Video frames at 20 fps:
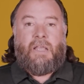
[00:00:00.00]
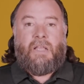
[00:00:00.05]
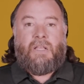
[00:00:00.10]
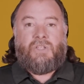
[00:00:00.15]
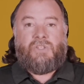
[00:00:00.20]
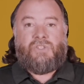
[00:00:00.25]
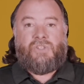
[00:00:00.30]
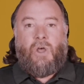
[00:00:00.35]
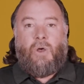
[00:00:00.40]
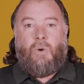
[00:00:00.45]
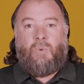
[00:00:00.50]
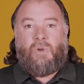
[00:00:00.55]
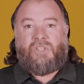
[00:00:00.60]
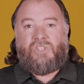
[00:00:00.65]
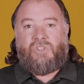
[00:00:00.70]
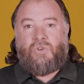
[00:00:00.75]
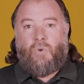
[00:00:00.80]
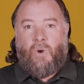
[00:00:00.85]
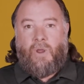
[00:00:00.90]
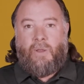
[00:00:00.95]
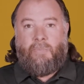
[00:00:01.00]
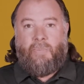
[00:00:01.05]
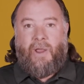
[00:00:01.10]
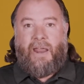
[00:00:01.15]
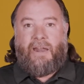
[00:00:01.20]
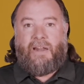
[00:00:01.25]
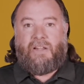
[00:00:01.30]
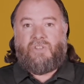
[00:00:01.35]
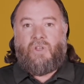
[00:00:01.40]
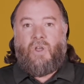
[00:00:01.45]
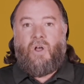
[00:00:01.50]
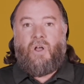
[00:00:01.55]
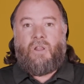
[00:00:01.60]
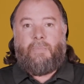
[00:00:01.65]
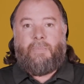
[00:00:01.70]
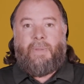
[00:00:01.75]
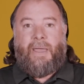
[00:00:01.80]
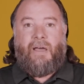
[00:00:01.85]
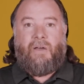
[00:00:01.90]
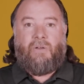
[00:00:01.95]
So with StoryBrand, it's all
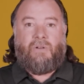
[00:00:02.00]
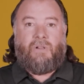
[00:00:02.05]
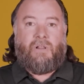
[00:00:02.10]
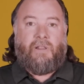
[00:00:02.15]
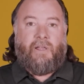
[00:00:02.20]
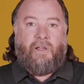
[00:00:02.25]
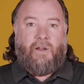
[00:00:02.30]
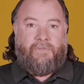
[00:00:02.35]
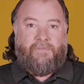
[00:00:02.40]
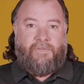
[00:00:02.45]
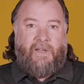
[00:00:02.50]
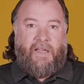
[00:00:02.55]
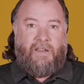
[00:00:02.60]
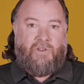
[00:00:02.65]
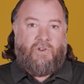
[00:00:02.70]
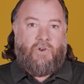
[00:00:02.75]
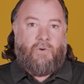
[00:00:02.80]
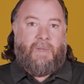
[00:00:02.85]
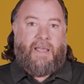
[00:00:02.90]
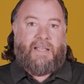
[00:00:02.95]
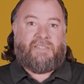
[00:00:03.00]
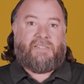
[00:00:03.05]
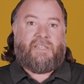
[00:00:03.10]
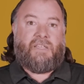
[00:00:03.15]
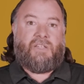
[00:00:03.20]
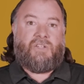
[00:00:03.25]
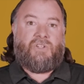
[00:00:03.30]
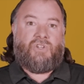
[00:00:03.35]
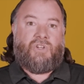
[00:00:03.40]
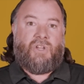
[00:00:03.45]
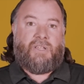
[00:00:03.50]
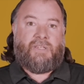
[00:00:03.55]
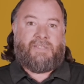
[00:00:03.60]
about clarifying your message,